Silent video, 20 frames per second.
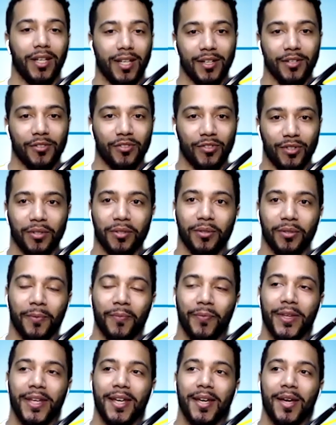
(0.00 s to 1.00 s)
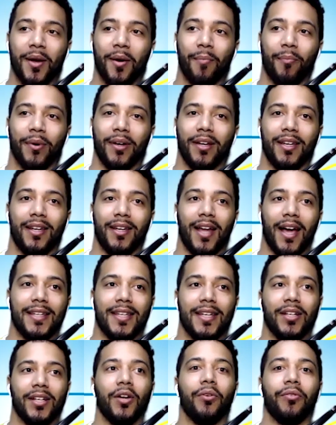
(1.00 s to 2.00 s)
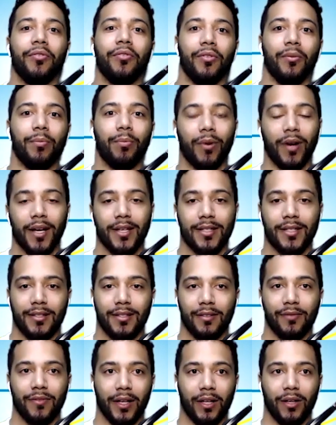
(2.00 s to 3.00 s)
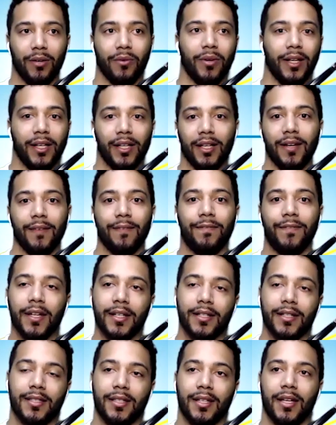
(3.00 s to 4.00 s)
year two, but I didn't go through the process of like going to get it fixed.